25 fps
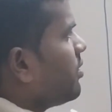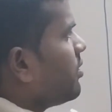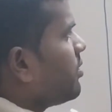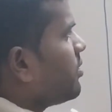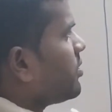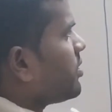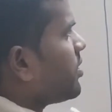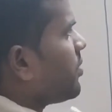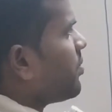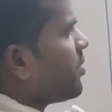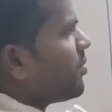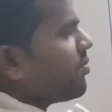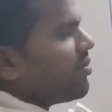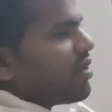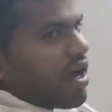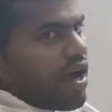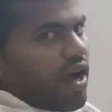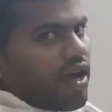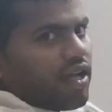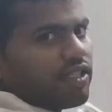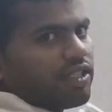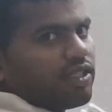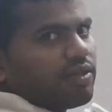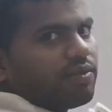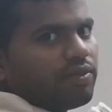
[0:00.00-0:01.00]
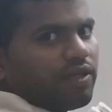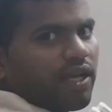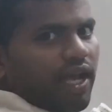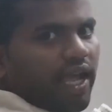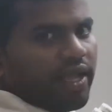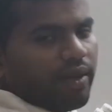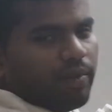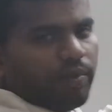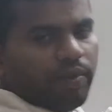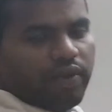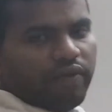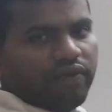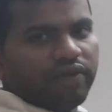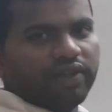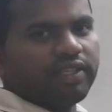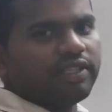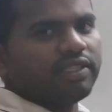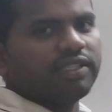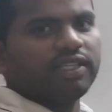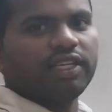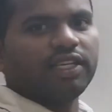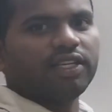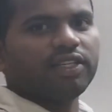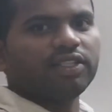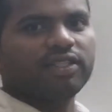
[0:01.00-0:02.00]
Some of the concept
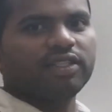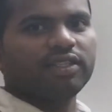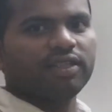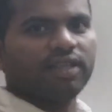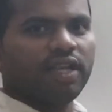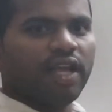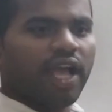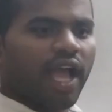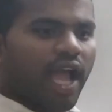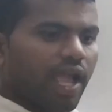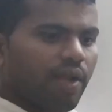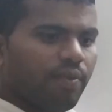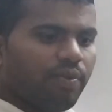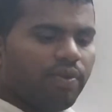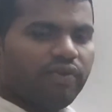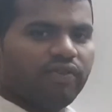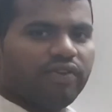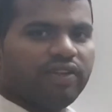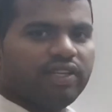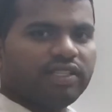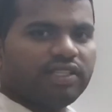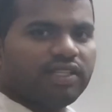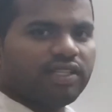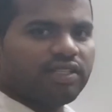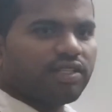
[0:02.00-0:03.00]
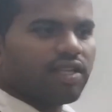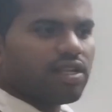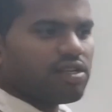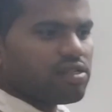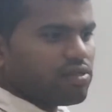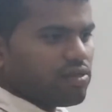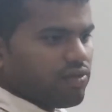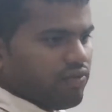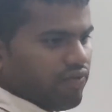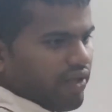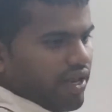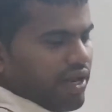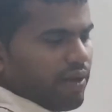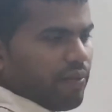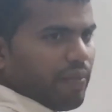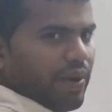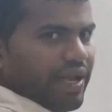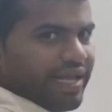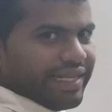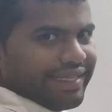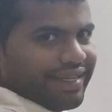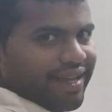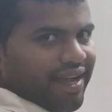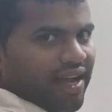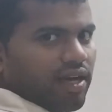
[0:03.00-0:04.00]
IPv6 also very
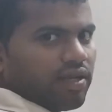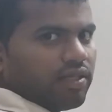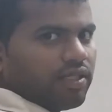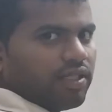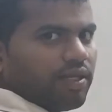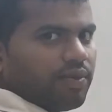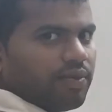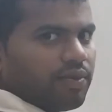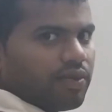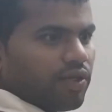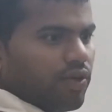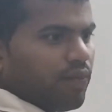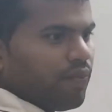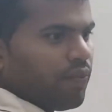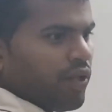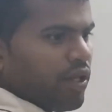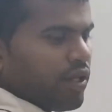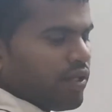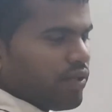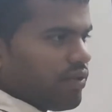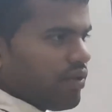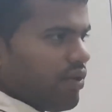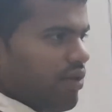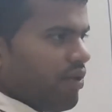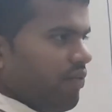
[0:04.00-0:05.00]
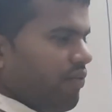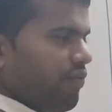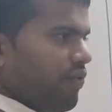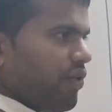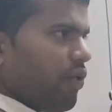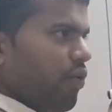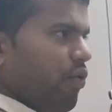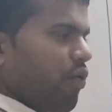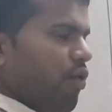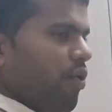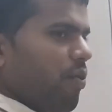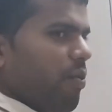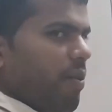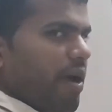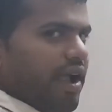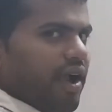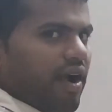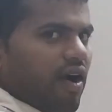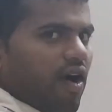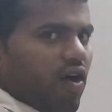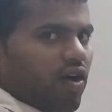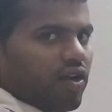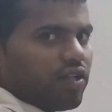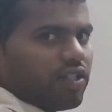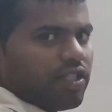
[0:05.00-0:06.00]
basic concepts. So if you go by
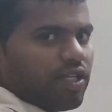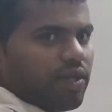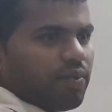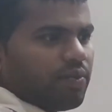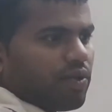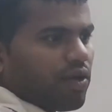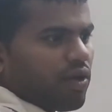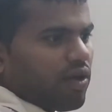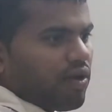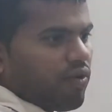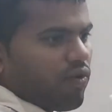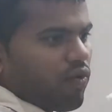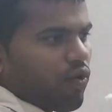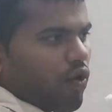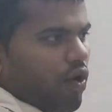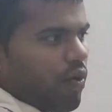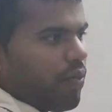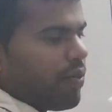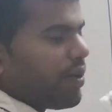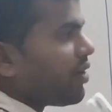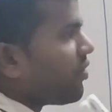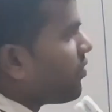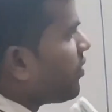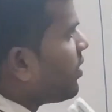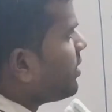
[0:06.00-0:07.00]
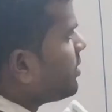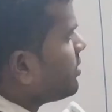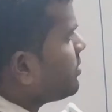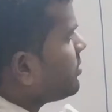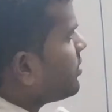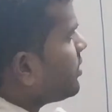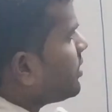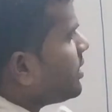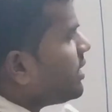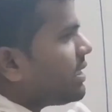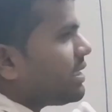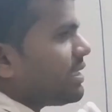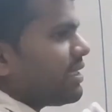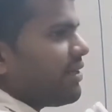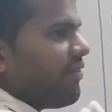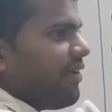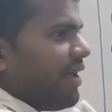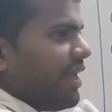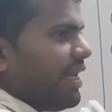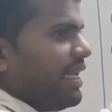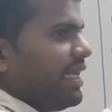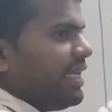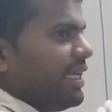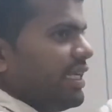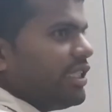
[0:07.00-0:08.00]
concept or topic wise, it's a
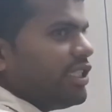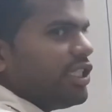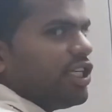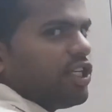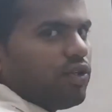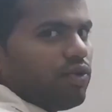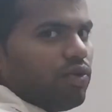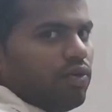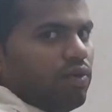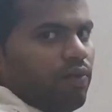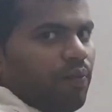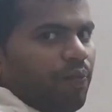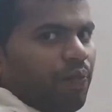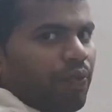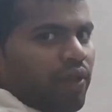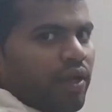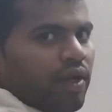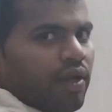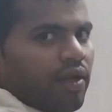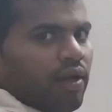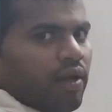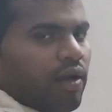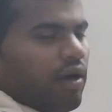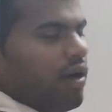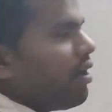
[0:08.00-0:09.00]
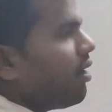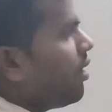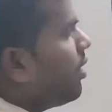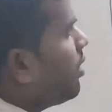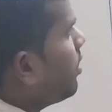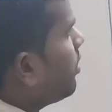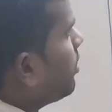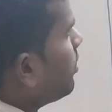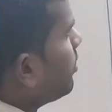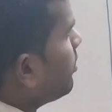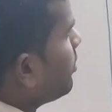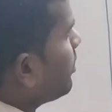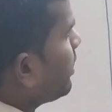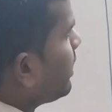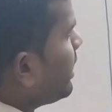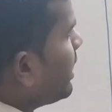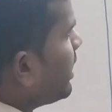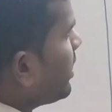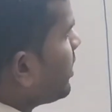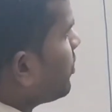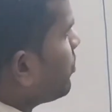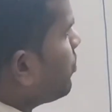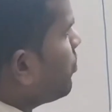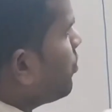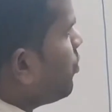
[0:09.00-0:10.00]
very easy to
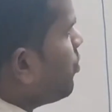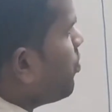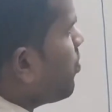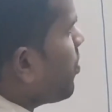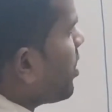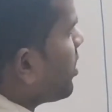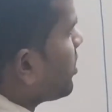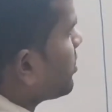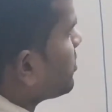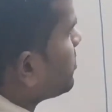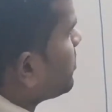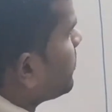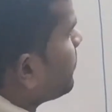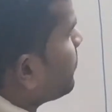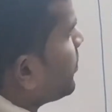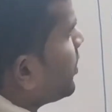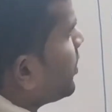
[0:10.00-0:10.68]
get good marks.